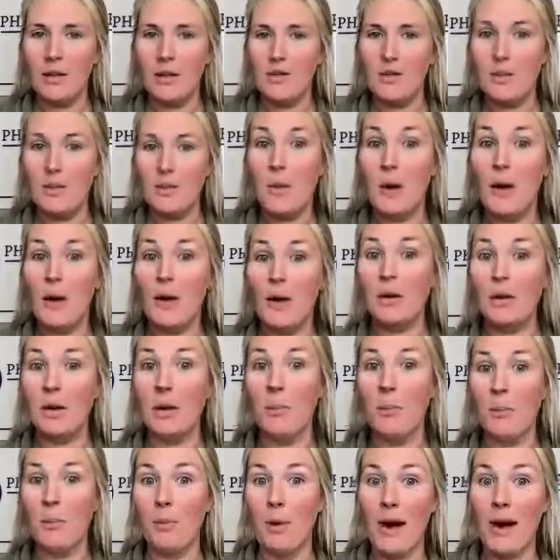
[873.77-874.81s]
somehow
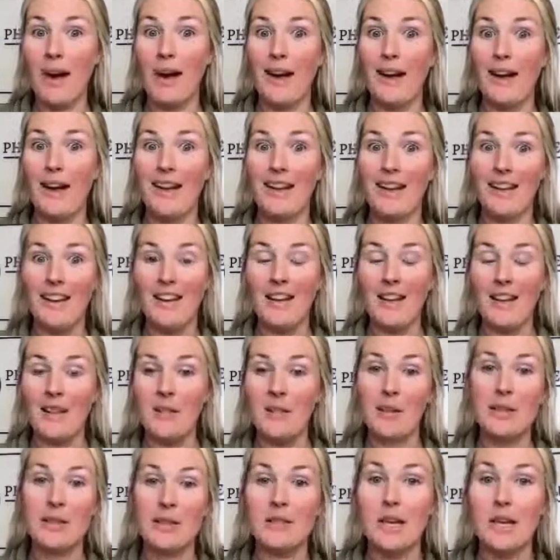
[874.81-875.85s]
combine
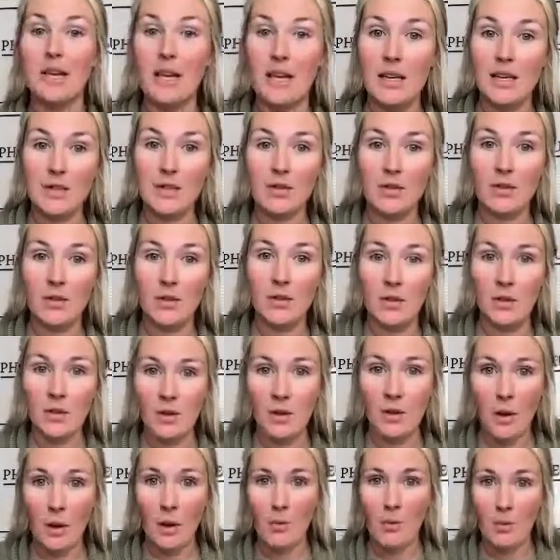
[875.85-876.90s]
this Eastern